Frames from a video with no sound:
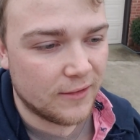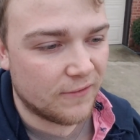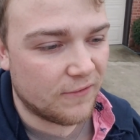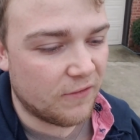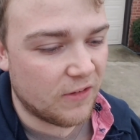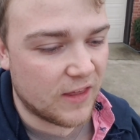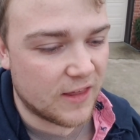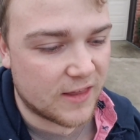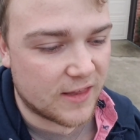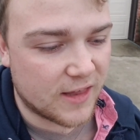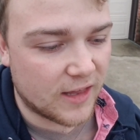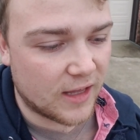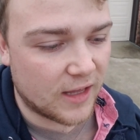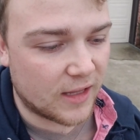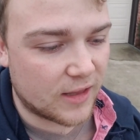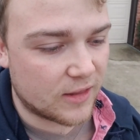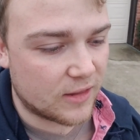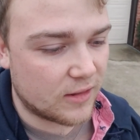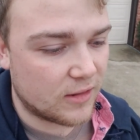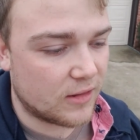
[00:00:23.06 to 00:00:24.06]

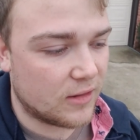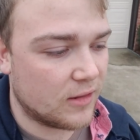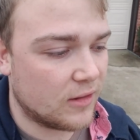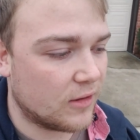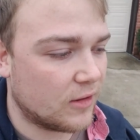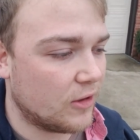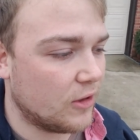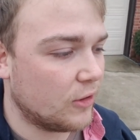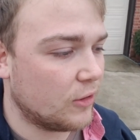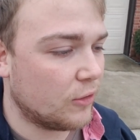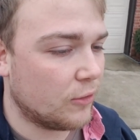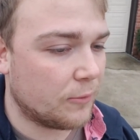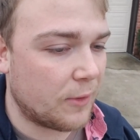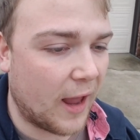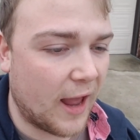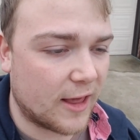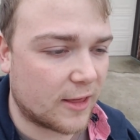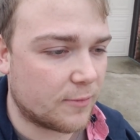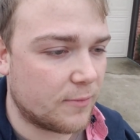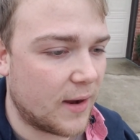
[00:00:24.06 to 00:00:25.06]
V6, good
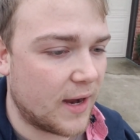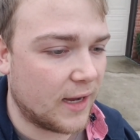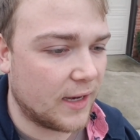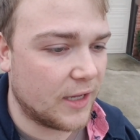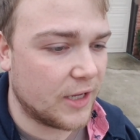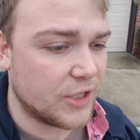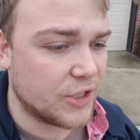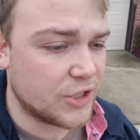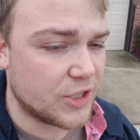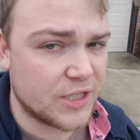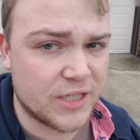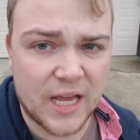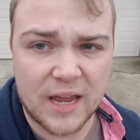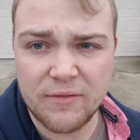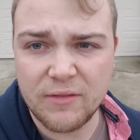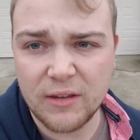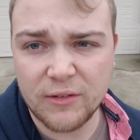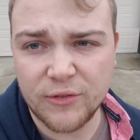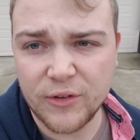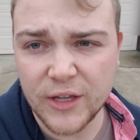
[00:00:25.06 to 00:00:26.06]
gas mileage,
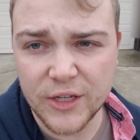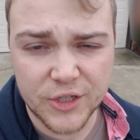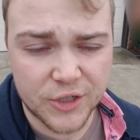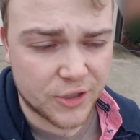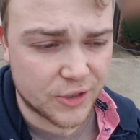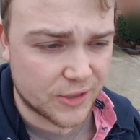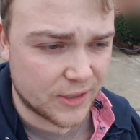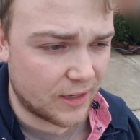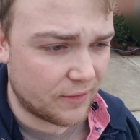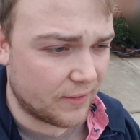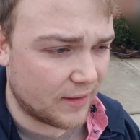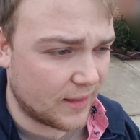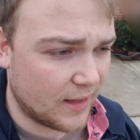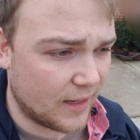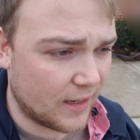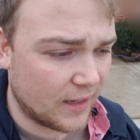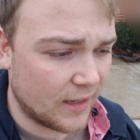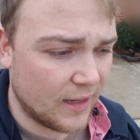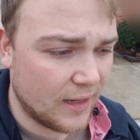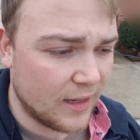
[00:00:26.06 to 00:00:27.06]
safety features and
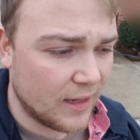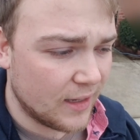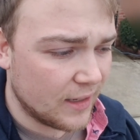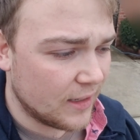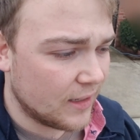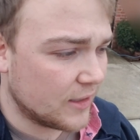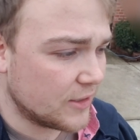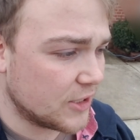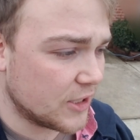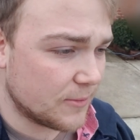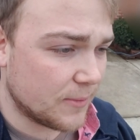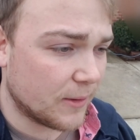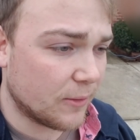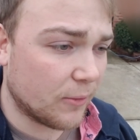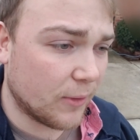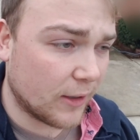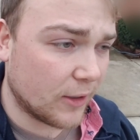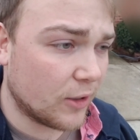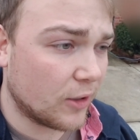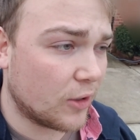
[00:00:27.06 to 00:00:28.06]
everything. She's been a
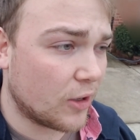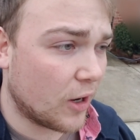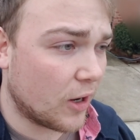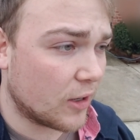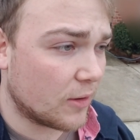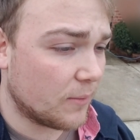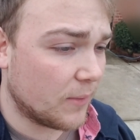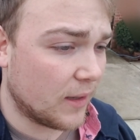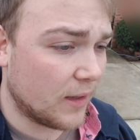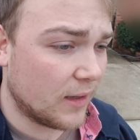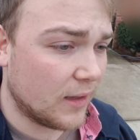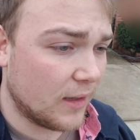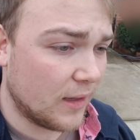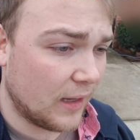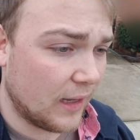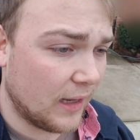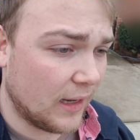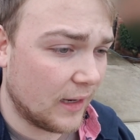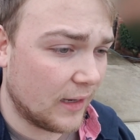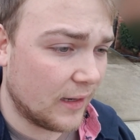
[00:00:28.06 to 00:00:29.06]
really good car to me.
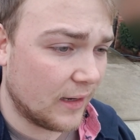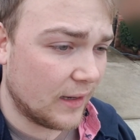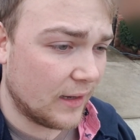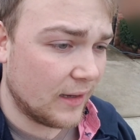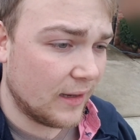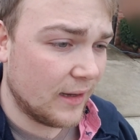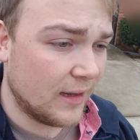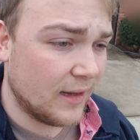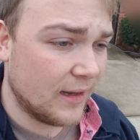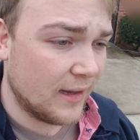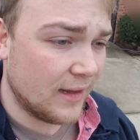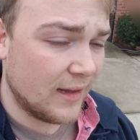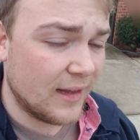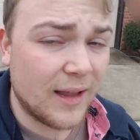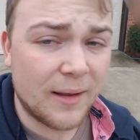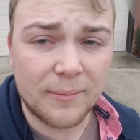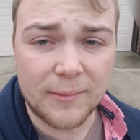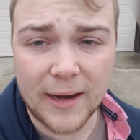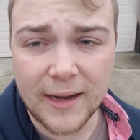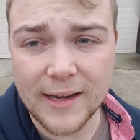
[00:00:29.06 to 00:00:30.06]
And
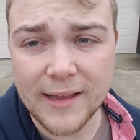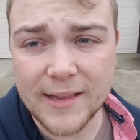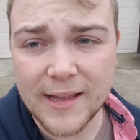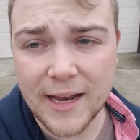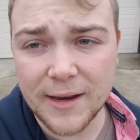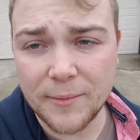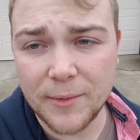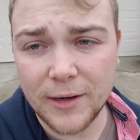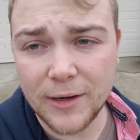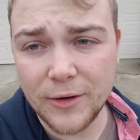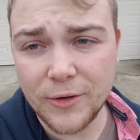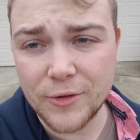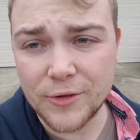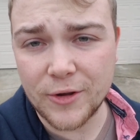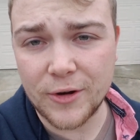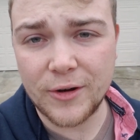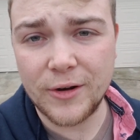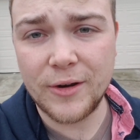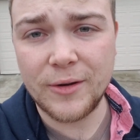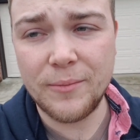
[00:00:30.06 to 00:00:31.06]
I'm kind of sad I'm gonna lose
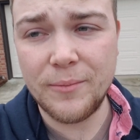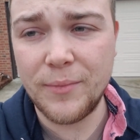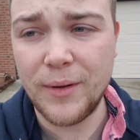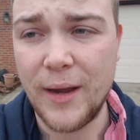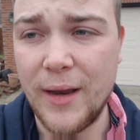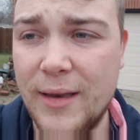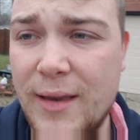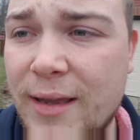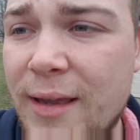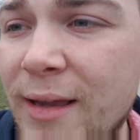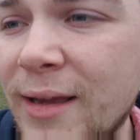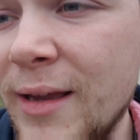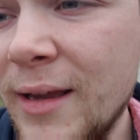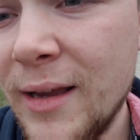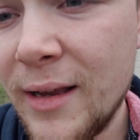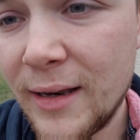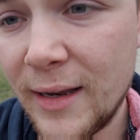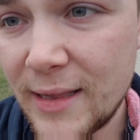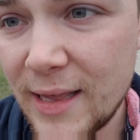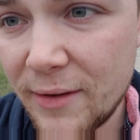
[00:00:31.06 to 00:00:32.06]
her, but
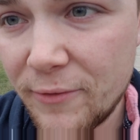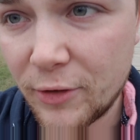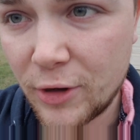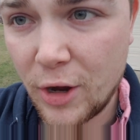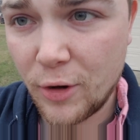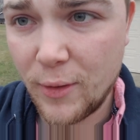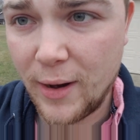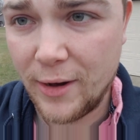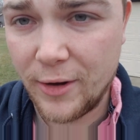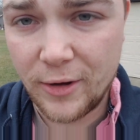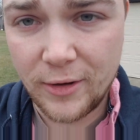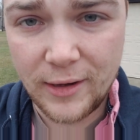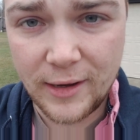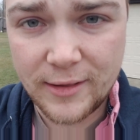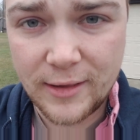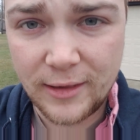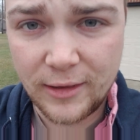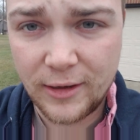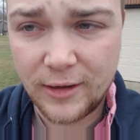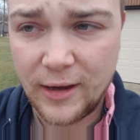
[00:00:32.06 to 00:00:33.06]
let's have a go at her.
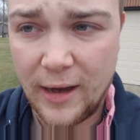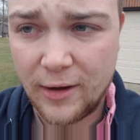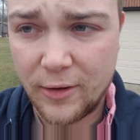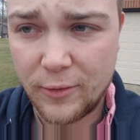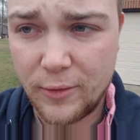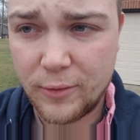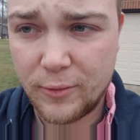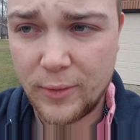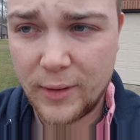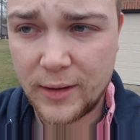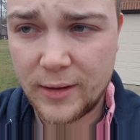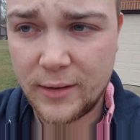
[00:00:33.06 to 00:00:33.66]
Let's look at her real quick.